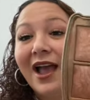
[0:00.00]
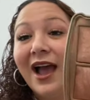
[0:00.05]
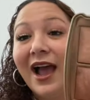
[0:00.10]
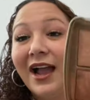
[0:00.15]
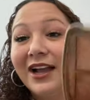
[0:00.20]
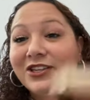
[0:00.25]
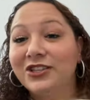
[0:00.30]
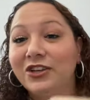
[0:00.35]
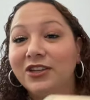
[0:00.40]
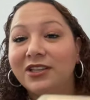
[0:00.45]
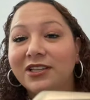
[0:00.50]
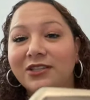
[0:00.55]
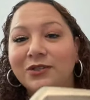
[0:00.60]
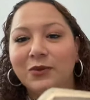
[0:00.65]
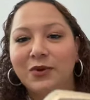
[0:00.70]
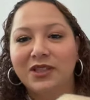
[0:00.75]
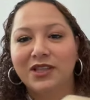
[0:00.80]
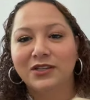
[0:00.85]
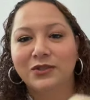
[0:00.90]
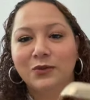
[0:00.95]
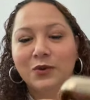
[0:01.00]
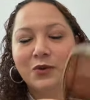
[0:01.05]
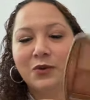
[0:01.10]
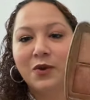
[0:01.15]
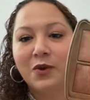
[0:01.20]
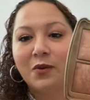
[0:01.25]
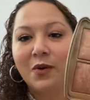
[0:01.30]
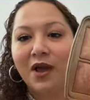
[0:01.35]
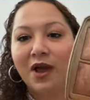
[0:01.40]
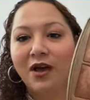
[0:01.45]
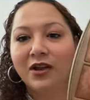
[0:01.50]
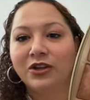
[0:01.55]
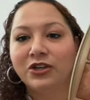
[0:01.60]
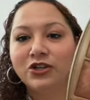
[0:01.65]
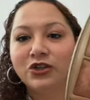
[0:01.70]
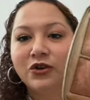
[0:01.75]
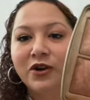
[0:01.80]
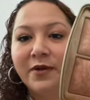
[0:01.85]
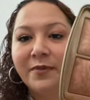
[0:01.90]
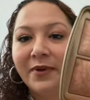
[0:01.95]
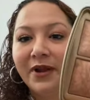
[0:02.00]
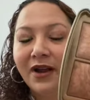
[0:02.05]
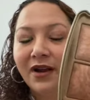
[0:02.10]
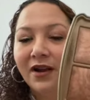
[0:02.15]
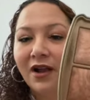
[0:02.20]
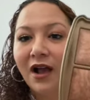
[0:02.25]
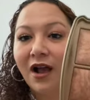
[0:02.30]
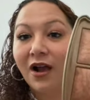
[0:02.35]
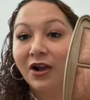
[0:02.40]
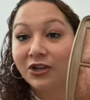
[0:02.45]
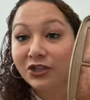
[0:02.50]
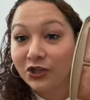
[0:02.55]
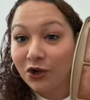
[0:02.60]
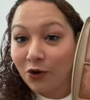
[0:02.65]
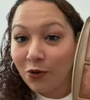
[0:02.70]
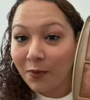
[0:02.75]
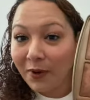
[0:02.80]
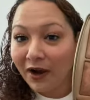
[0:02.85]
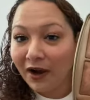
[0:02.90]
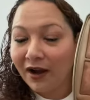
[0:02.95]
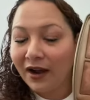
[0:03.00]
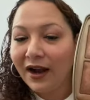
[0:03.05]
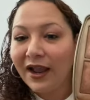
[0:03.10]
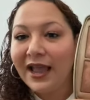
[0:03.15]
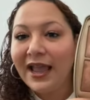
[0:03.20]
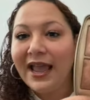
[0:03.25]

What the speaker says: I took this with us when we went on a trip in October,